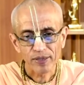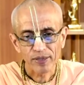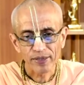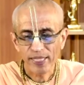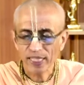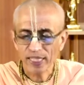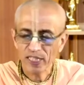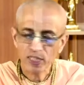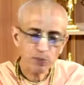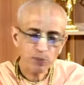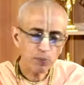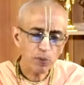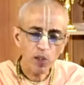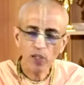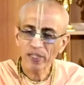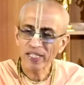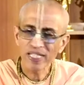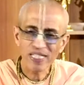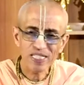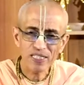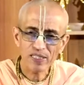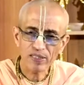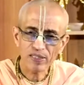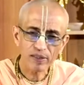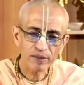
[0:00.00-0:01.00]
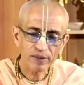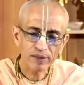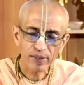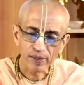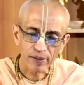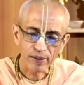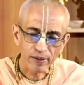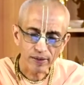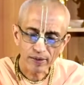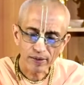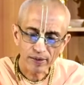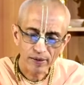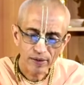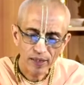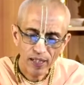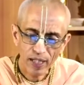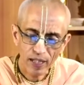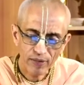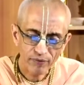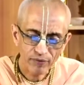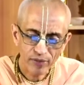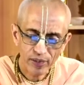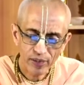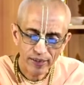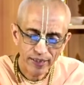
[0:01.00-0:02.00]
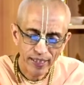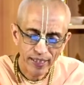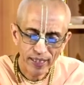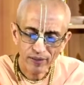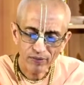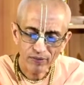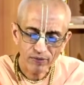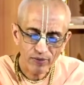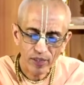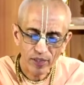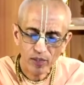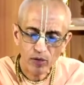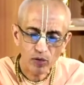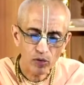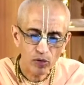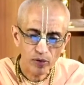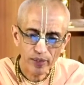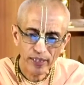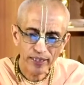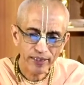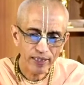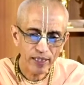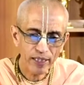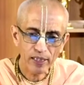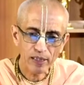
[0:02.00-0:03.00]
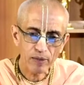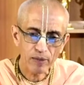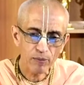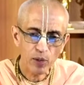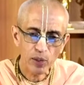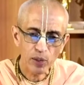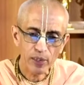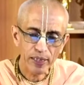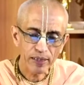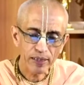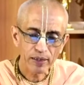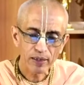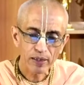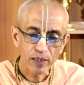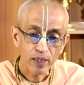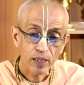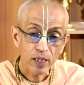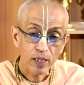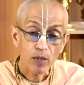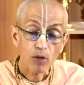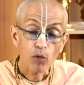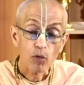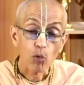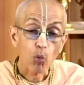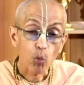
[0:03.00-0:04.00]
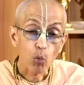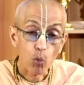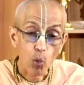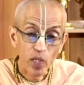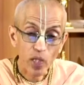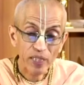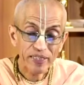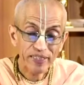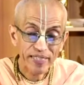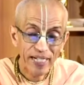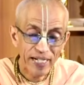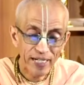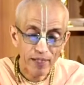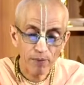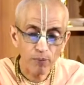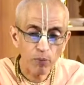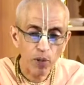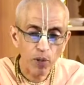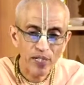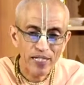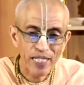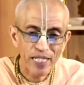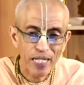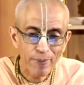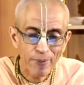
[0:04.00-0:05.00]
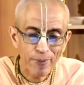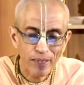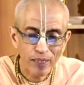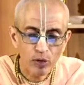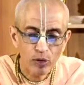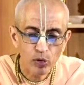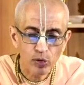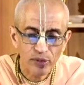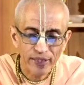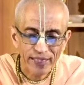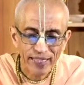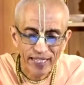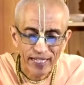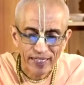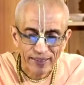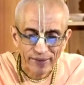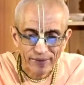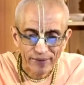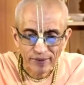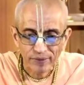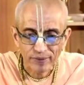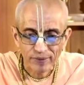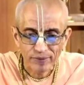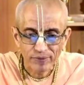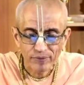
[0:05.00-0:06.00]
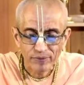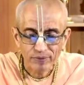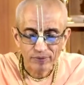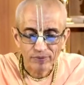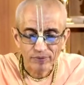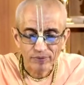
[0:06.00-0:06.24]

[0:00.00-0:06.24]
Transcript: Next body is certain. After death, we are going to get another body. What kind of body am I going to get?